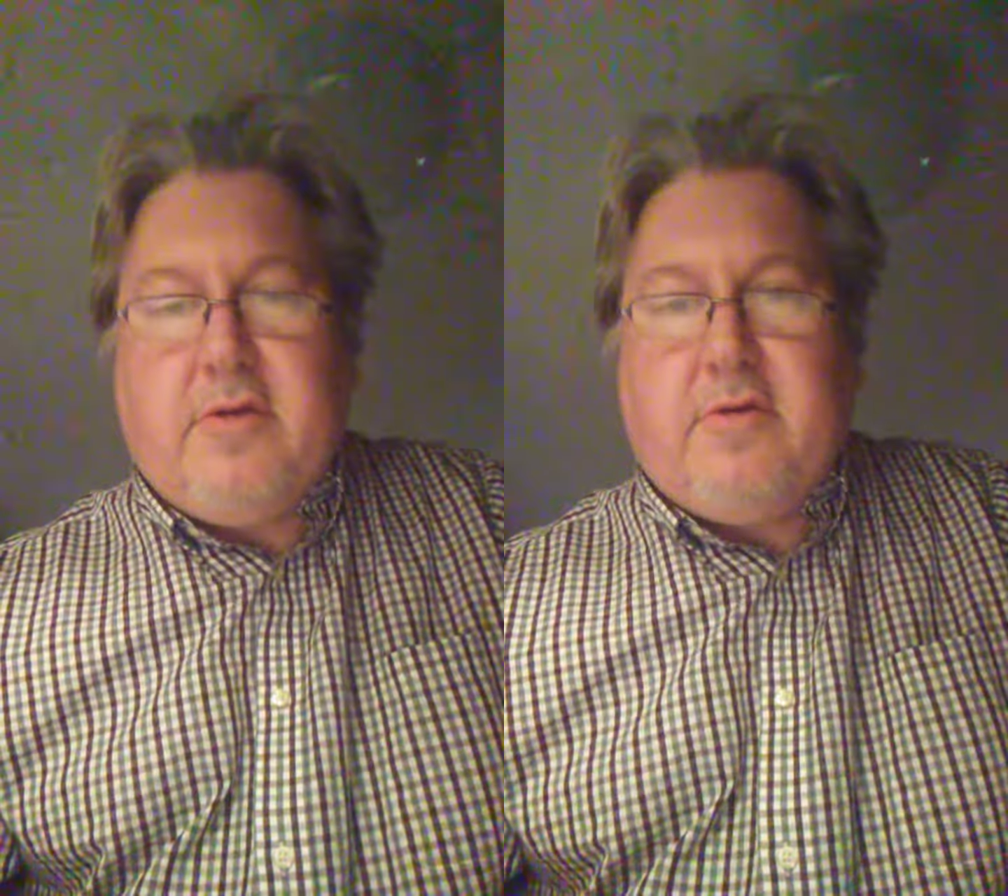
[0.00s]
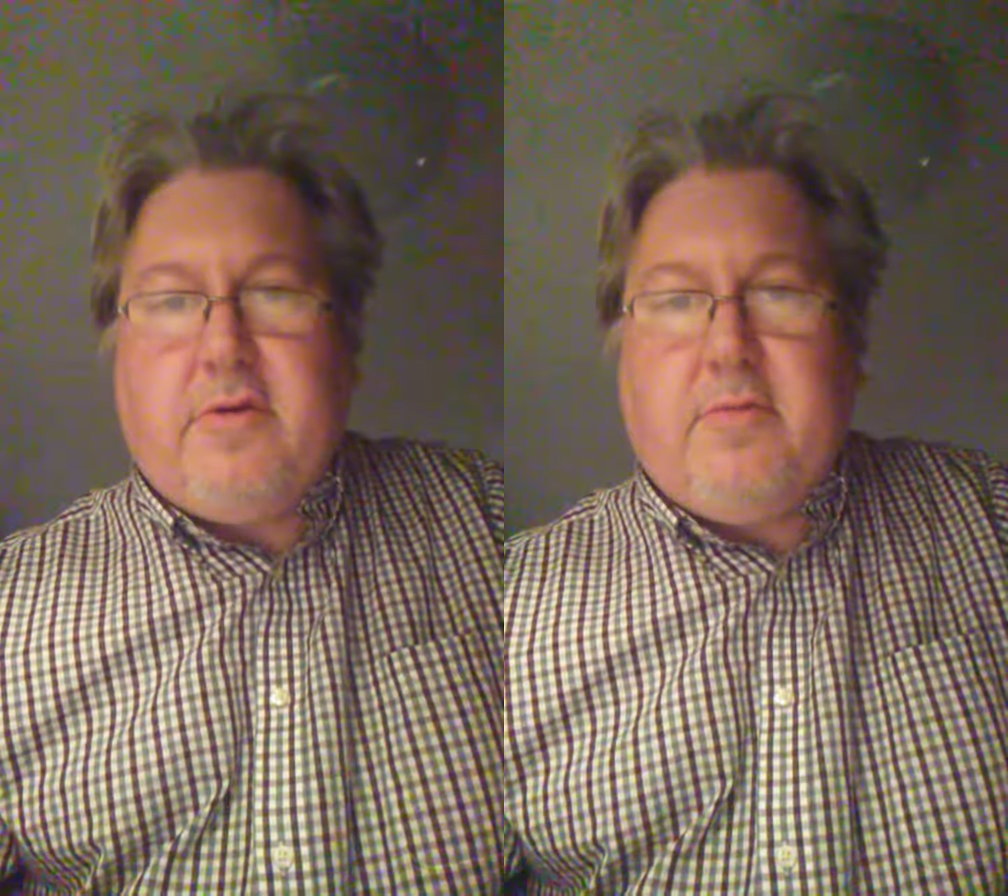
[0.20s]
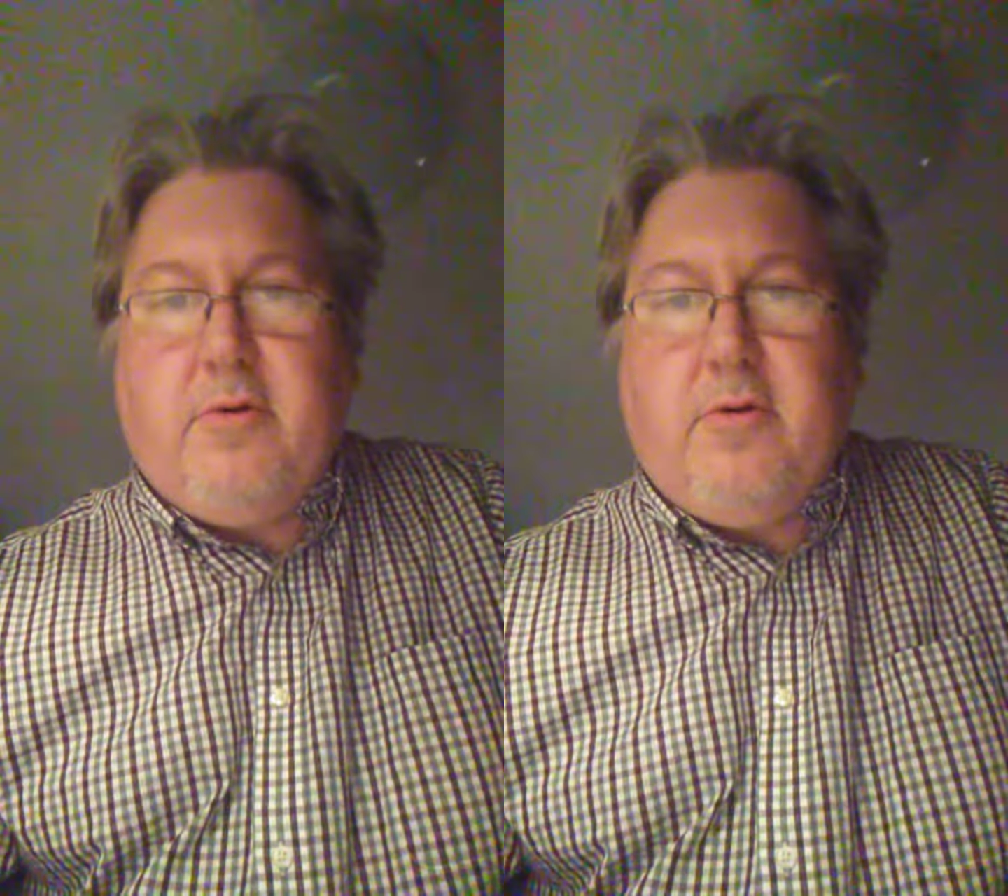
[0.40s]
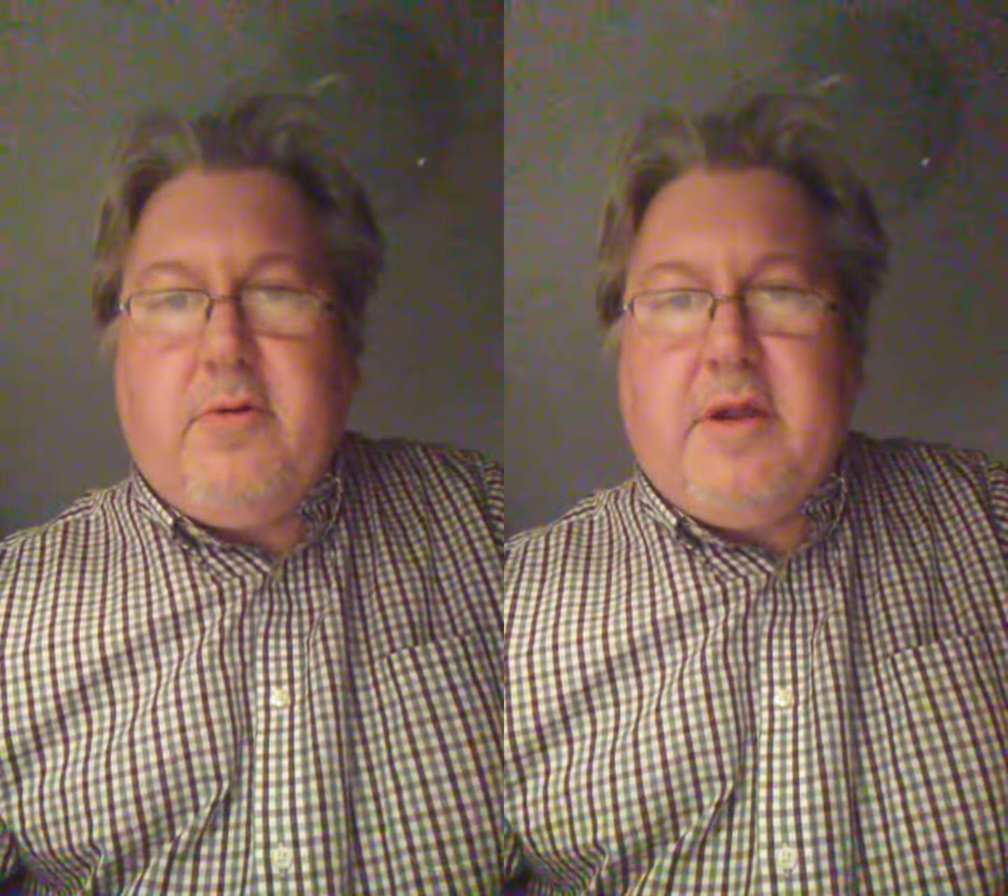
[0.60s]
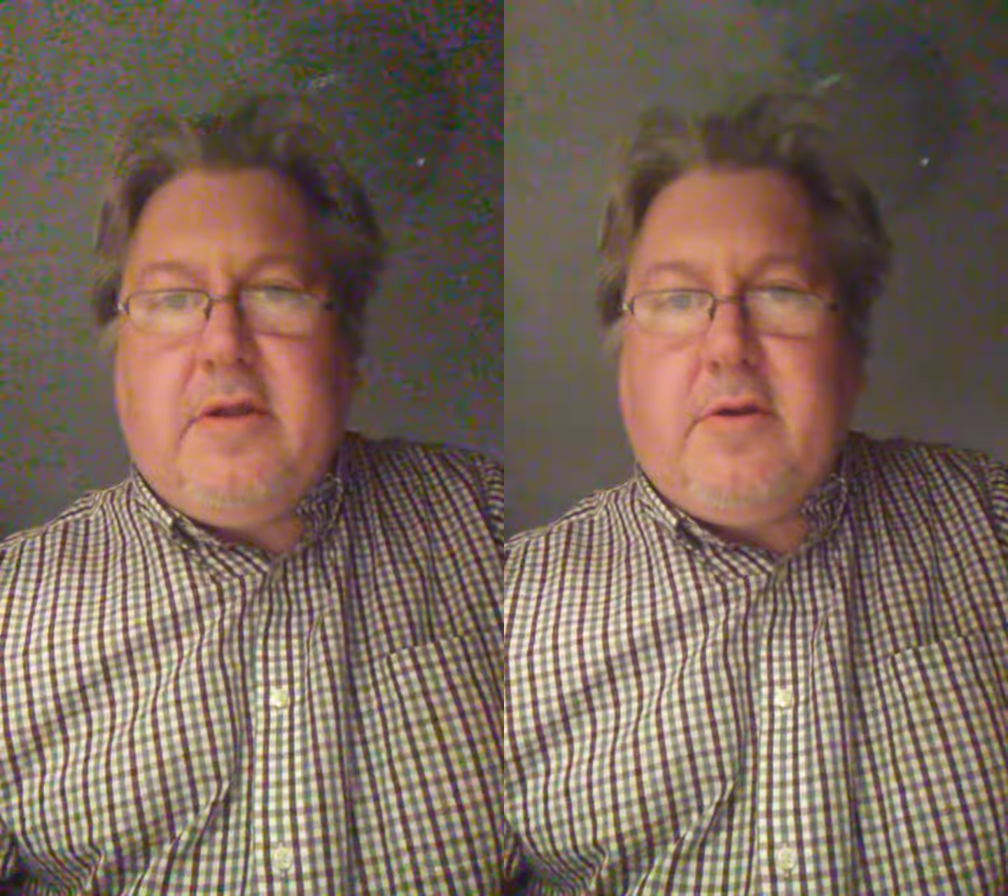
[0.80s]
though the
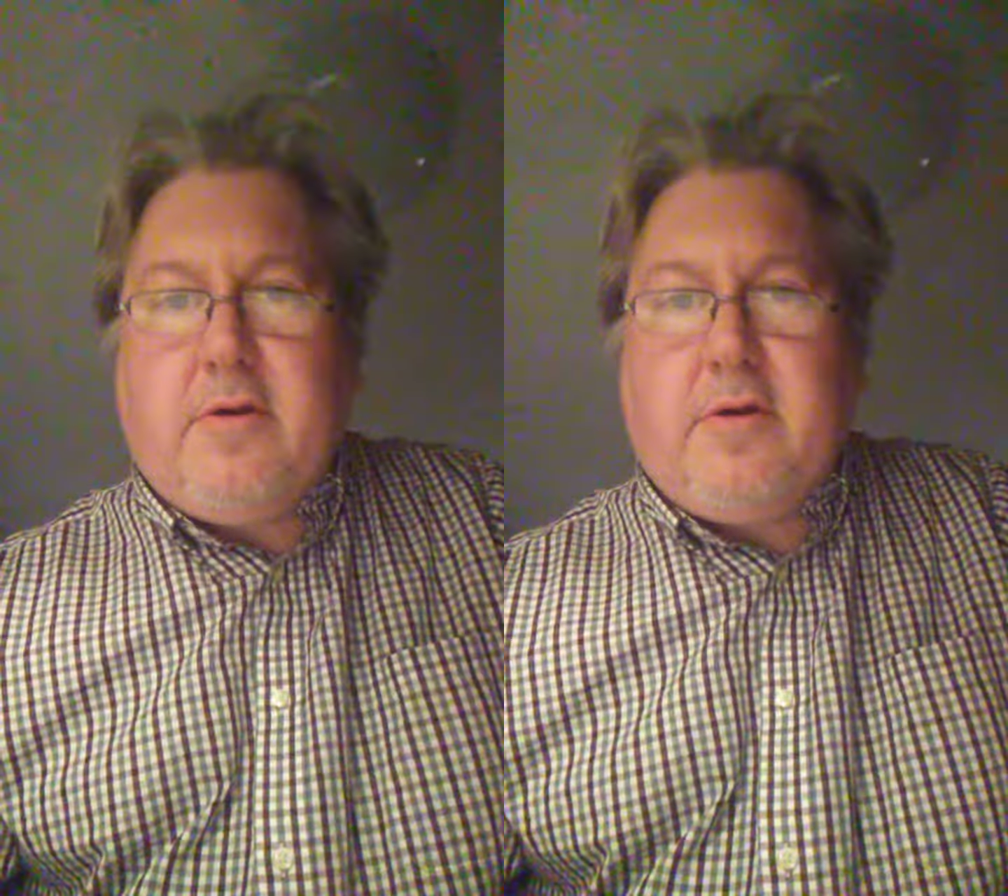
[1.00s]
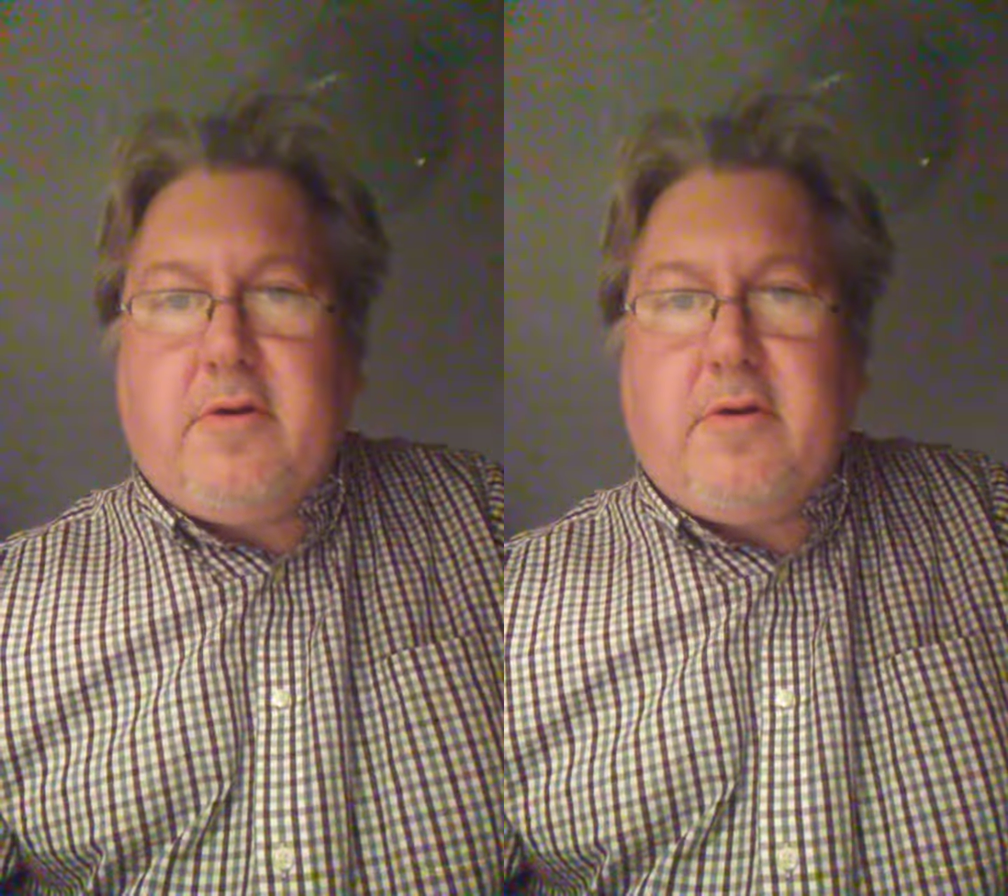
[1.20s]
moon in her